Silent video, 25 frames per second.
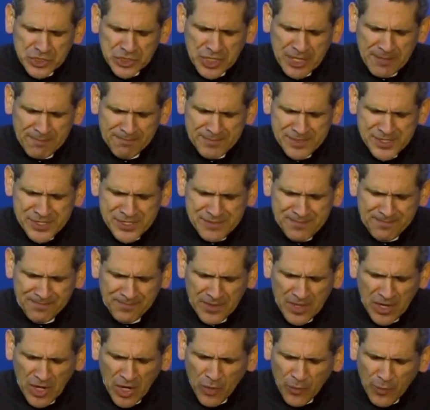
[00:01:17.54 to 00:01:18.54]
ships
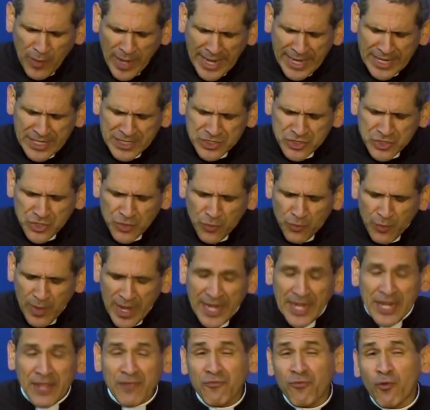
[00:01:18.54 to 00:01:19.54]
arranged
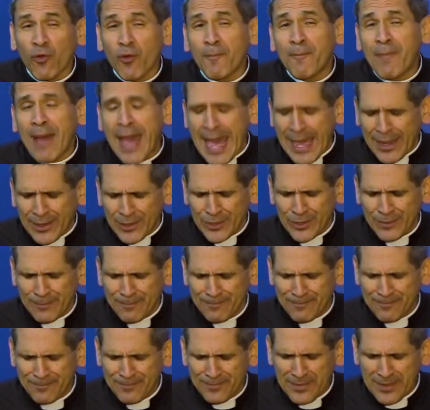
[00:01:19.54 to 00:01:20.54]
ready for battle.
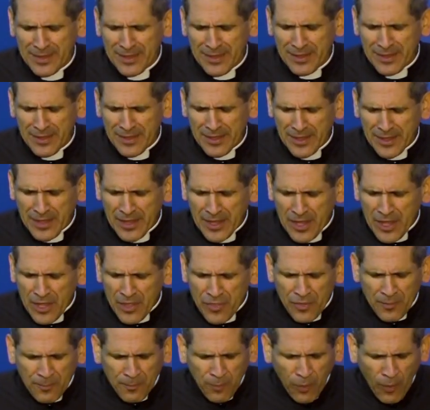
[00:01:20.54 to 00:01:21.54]

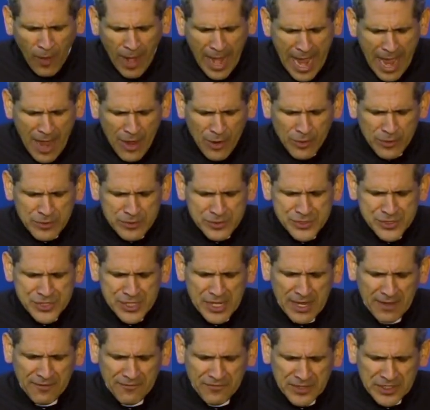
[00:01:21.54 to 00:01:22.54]
The prows
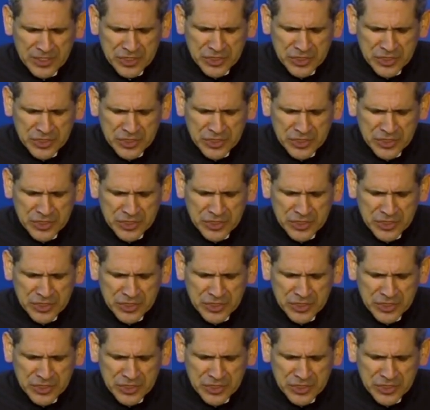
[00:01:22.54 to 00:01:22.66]
of the